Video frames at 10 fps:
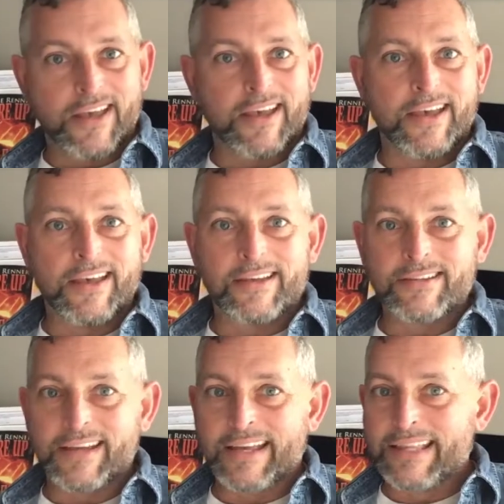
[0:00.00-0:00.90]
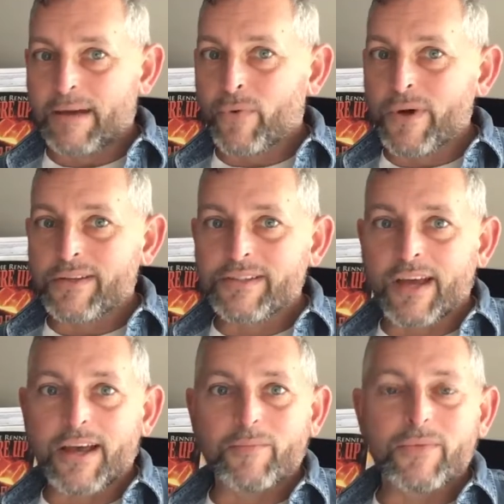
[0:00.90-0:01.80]
And at that point in
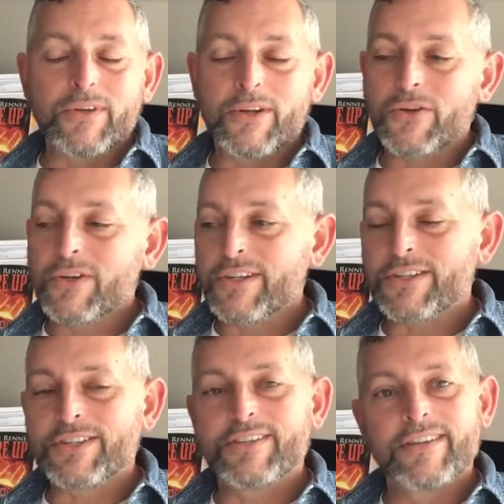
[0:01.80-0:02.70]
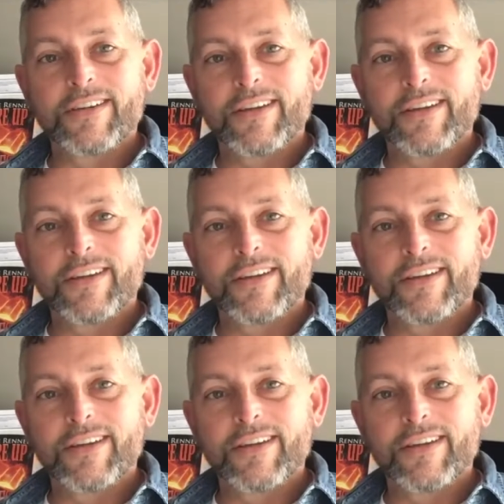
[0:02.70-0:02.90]
time, you can just